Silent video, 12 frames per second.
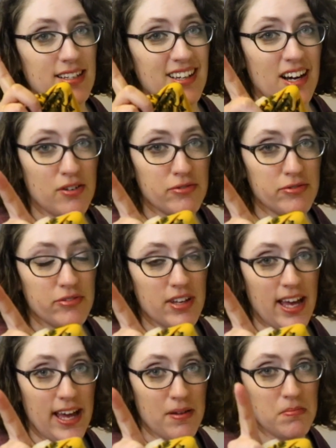cuff
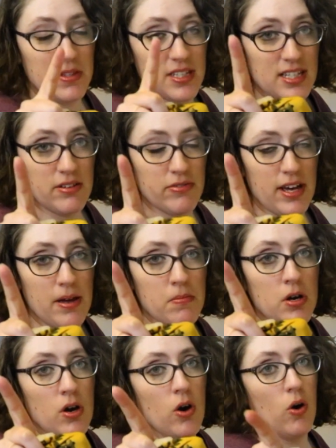hem, the sleeve hem,